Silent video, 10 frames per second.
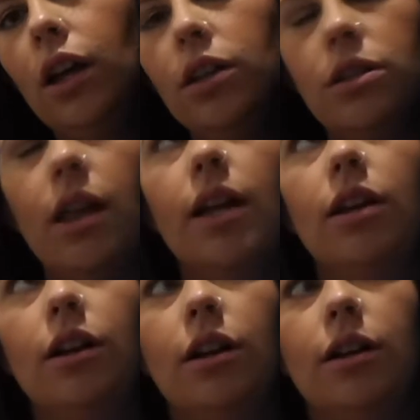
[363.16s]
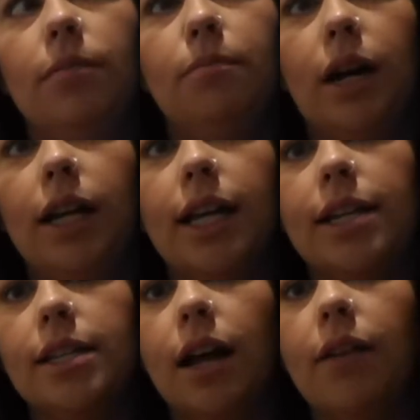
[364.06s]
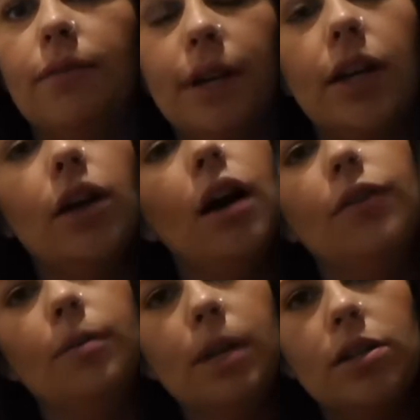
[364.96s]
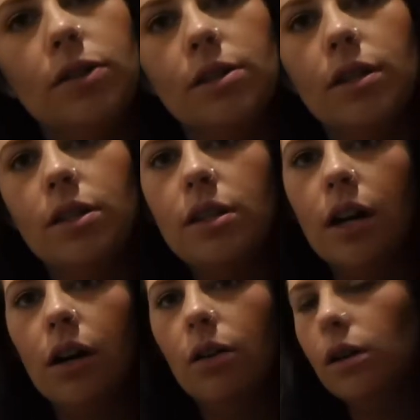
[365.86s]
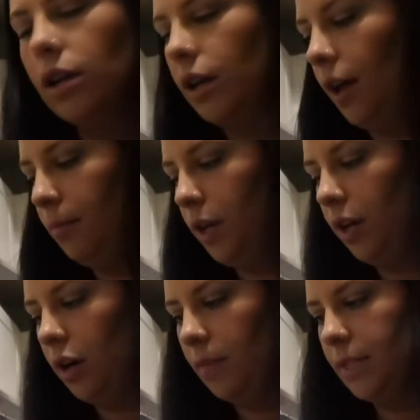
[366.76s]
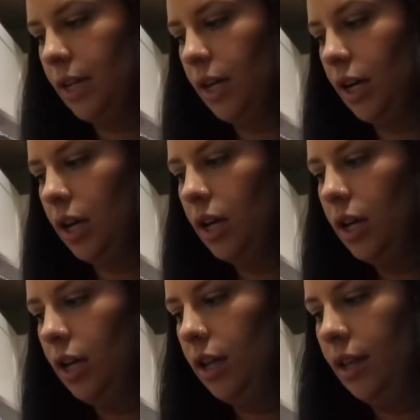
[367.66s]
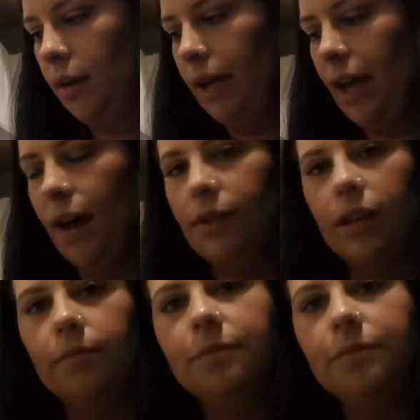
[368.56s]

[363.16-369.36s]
so that your body is not feeding off your muscles. So I'm putting carbs in here, that way I have it.